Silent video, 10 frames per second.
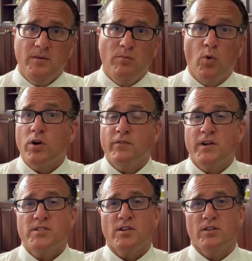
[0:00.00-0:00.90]
more of
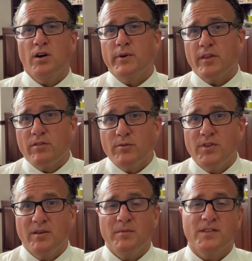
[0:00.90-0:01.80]
us are going through
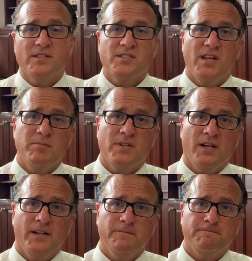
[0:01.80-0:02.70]
them at the same
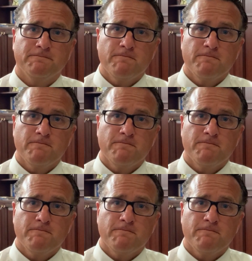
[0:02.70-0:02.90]
time.